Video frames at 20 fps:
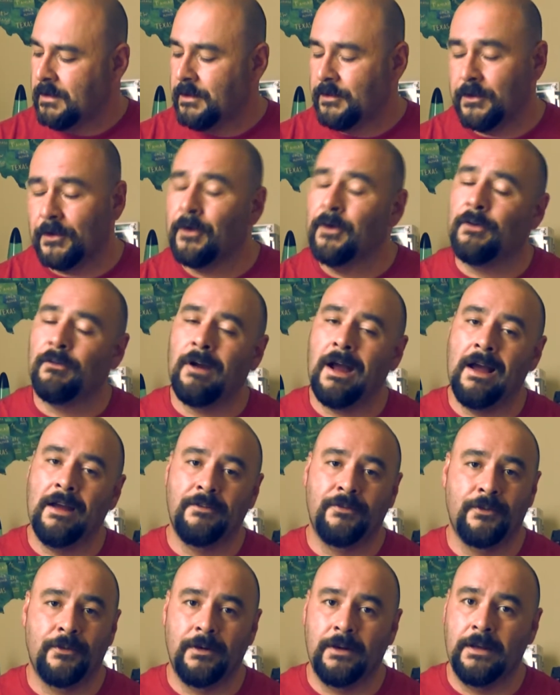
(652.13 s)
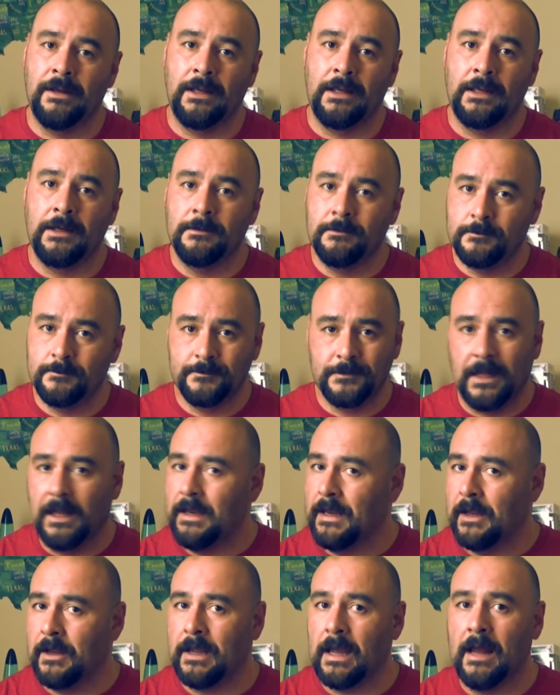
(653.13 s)
They're going to ride for E.
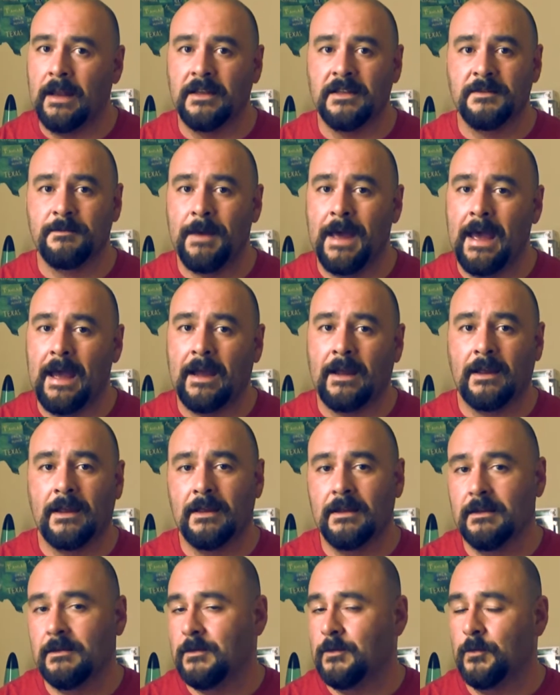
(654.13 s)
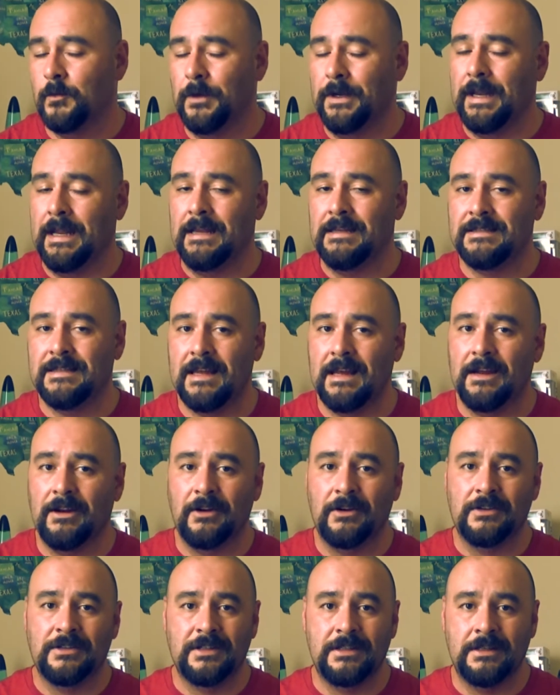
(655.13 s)
And they got his back when
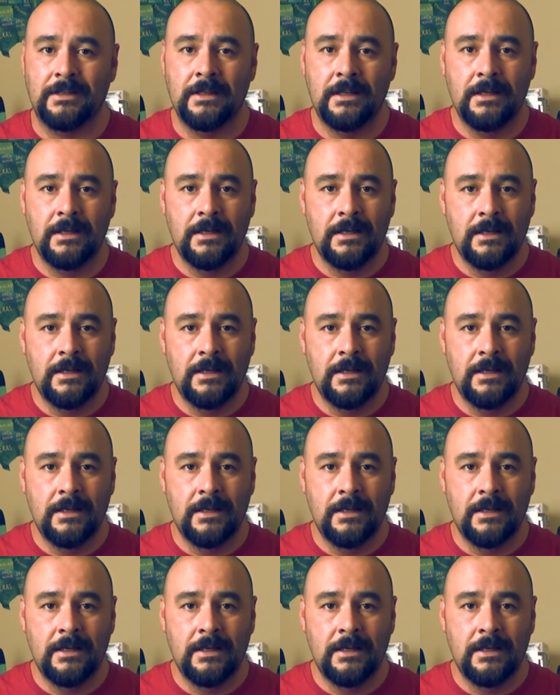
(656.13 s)
naysayers and